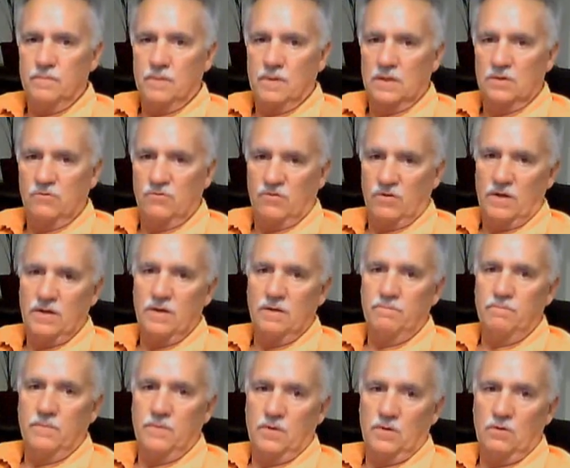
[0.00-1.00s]
let's
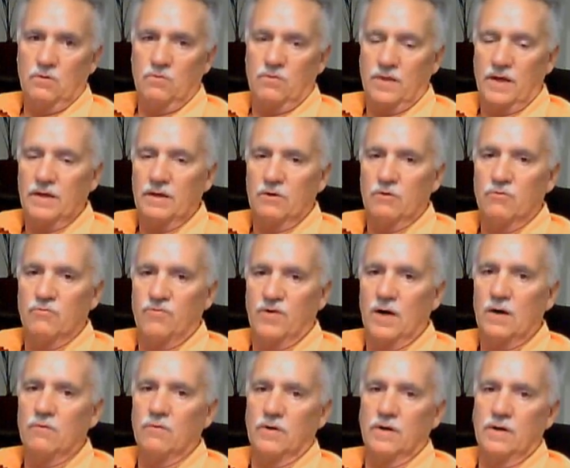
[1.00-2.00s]
say you think you
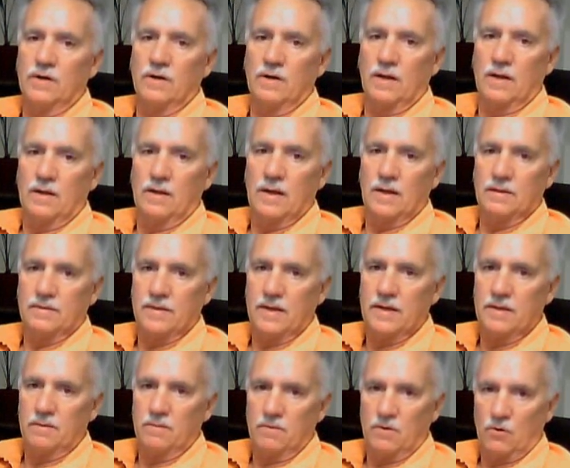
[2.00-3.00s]
found it and got
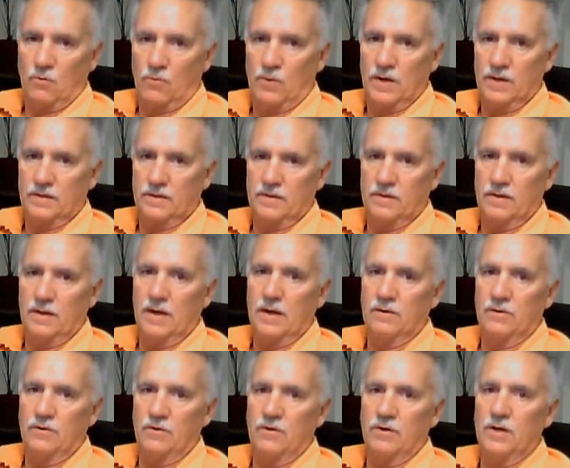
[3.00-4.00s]
that corrected,
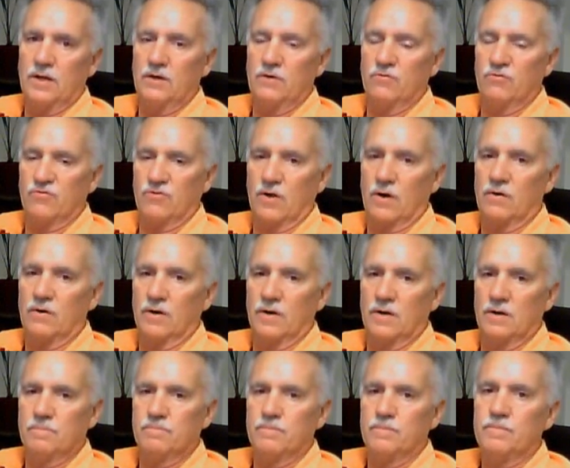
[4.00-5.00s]
now you need to start it
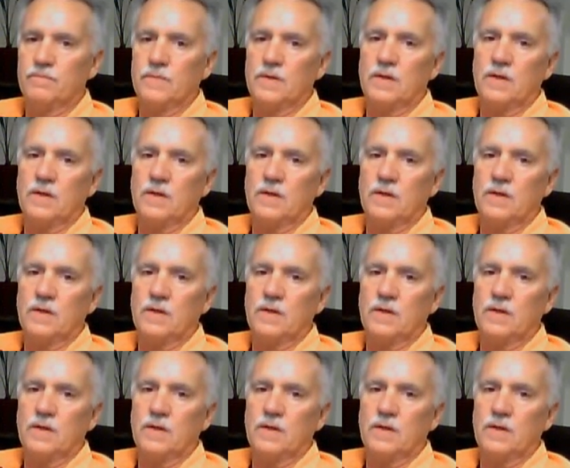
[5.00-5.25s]
up.